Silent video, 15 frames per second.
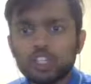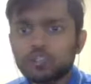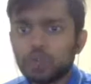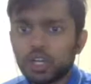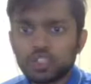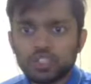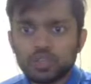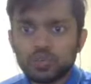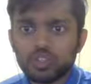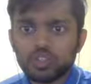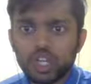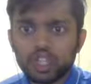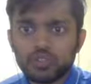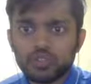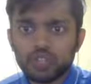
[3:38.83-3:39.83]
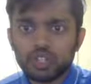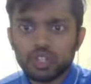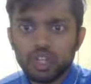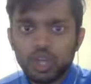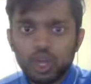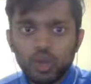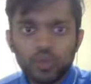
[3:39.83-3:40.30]
passing with Rashford,
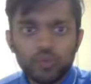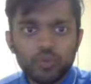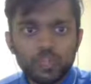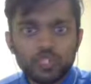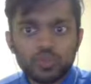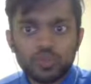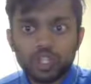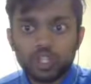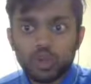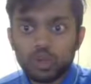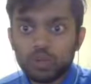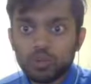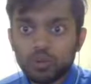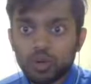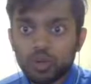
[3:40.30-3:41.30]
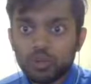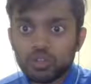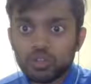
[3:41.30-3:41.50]
which we talked about